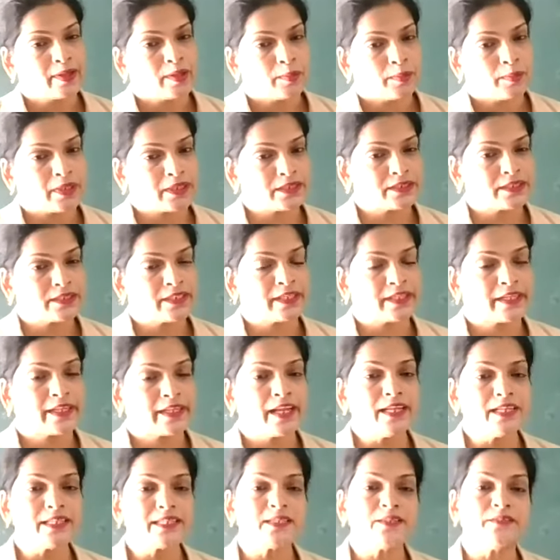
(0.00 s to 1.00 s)
But in the
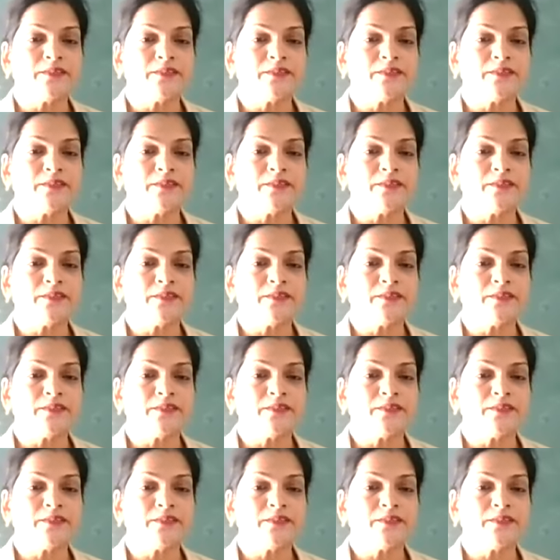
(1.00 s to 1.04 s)
case